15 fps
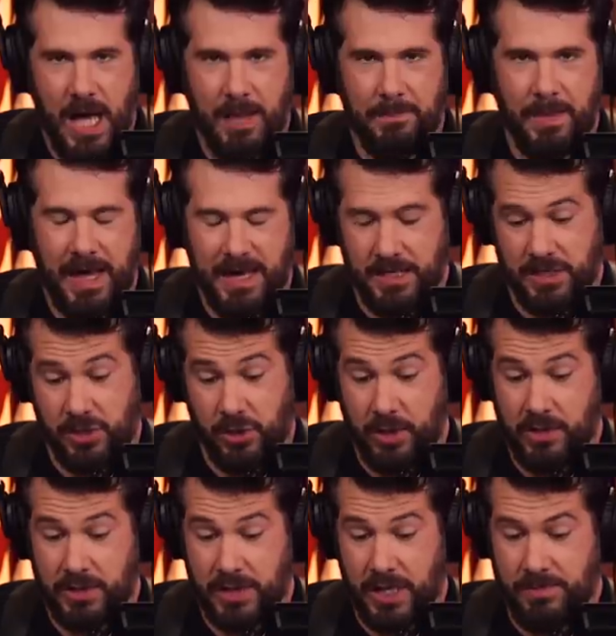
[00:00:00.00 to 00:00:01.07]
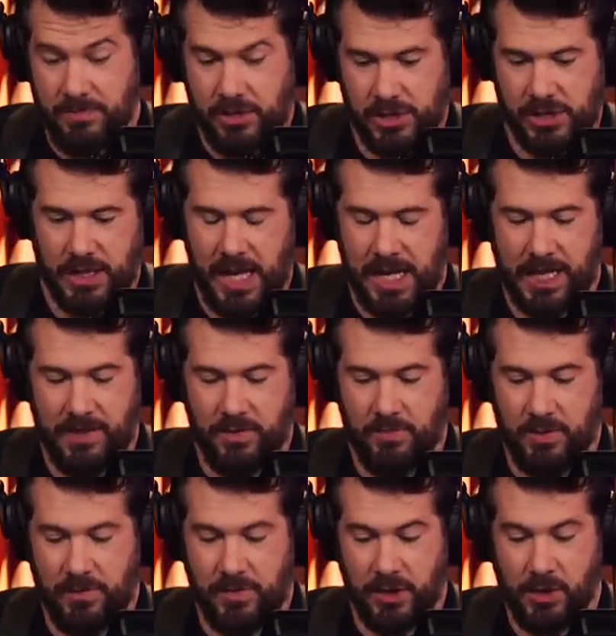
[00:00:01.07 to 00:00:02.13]
And so here's just to kind of give you a
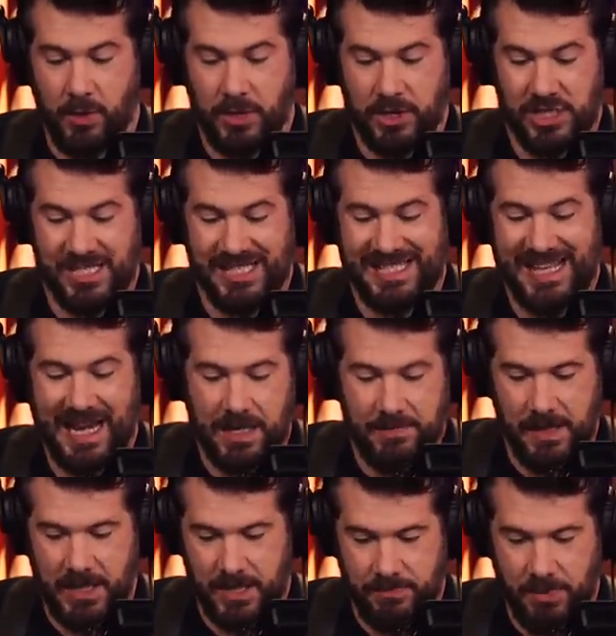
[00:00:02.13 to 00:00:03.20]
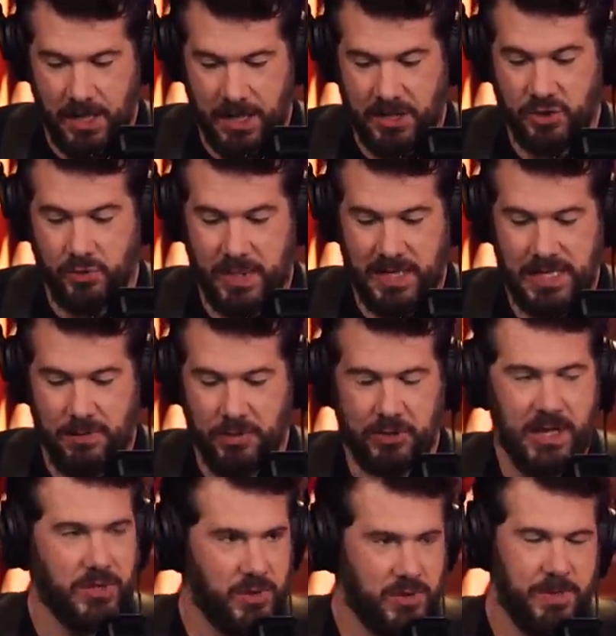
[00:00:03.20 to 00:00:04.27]
briefer, the coalition's second biggest party, the Sweden
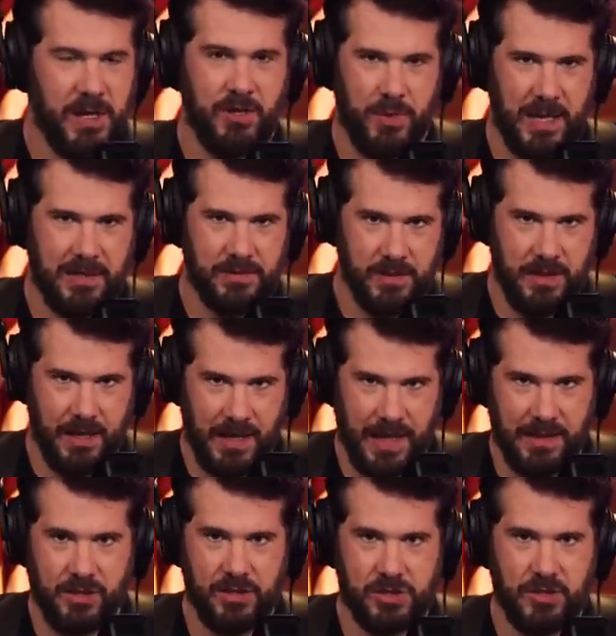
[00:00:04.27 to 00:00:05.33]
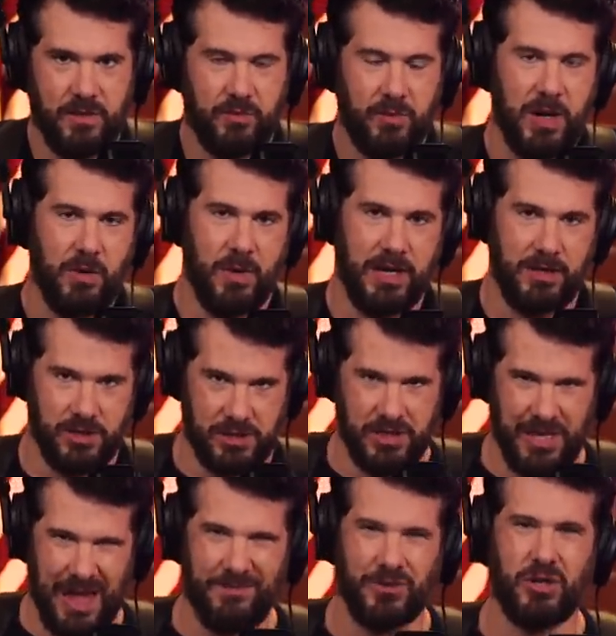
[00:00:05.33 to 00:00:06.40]
Democrats, which, by the way, is, again, conservative right wing. Just
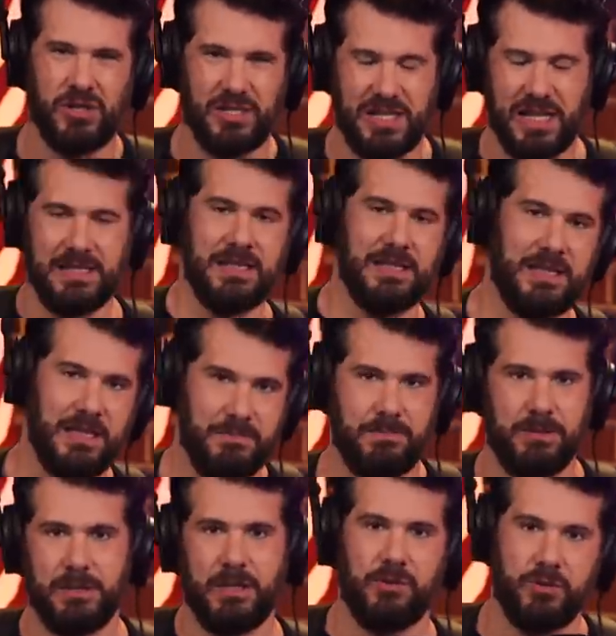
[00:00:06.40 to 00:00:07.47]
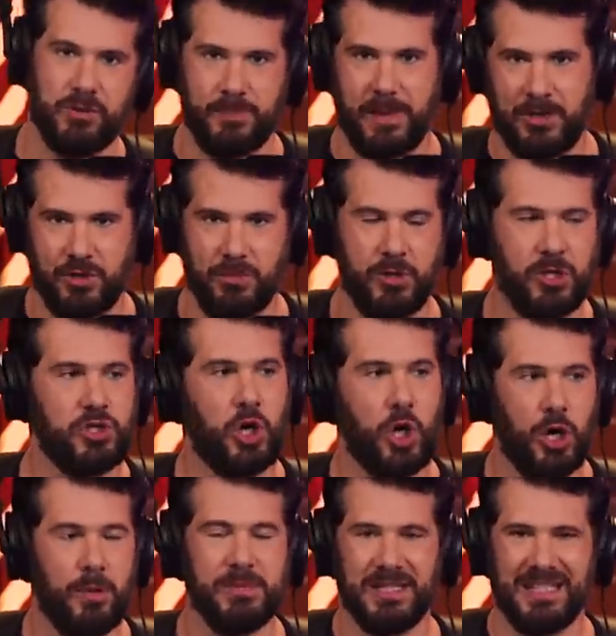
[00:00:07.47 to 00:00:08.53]
you have to understand that the political spectrum or the
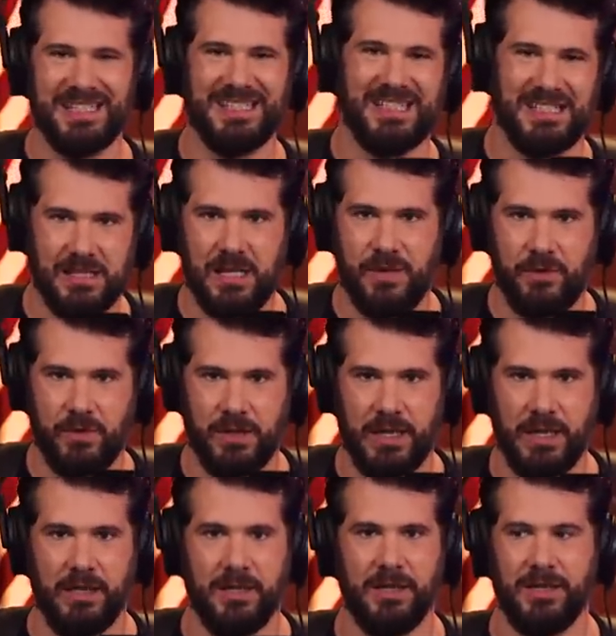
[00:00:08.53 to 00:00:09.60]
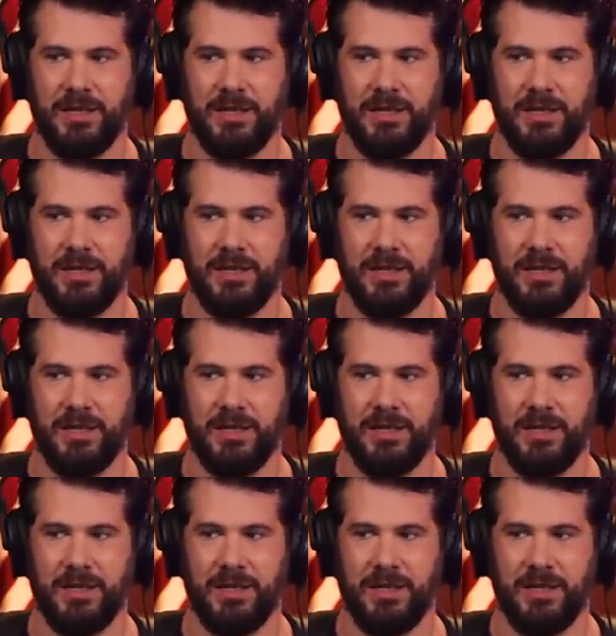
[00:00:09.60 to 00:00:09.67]
terms exist differently.